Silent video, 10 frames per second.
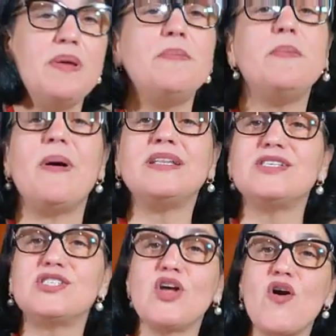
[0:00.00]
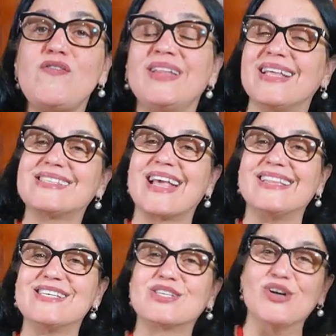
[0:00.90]
meet me by the stove and let's
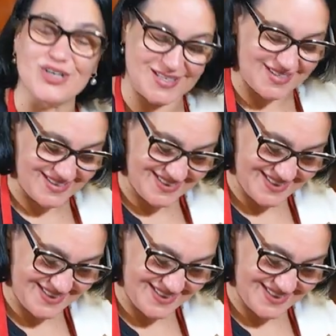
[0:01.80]
get this cooked.